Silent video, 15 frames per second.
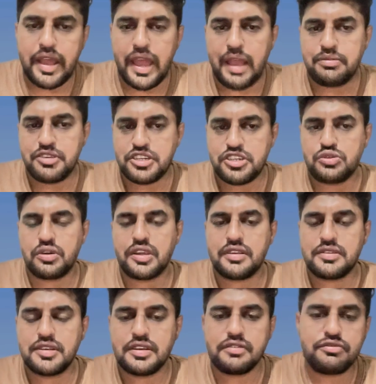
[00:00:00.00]
I'm just
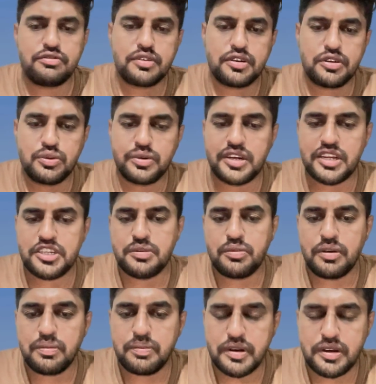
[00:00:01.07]
showcasing for you
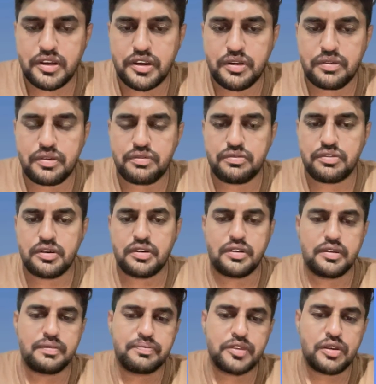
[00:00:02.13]
testimonial, or
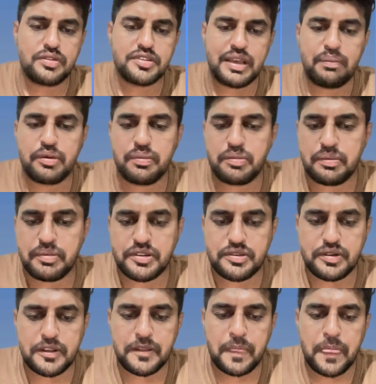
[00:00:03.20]
for sample purpose.
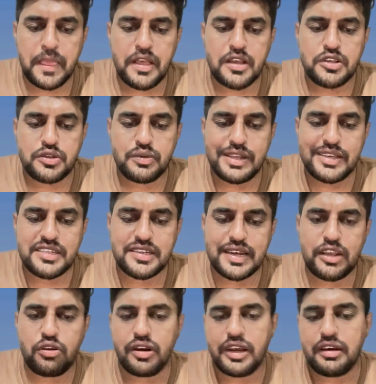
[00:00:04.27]
So I'll just
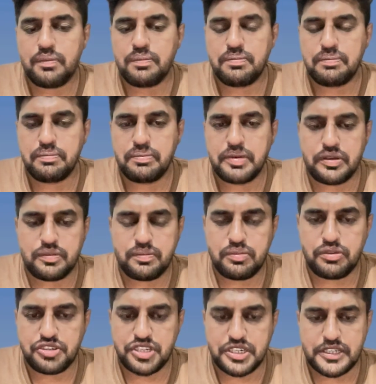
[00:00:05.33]
click on it, it'll
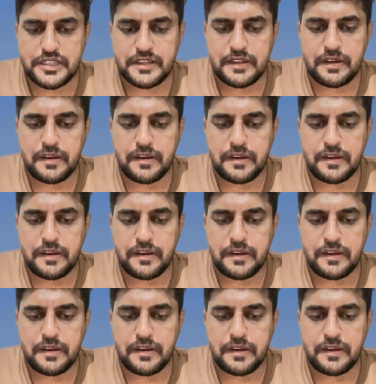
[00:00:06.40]
post it.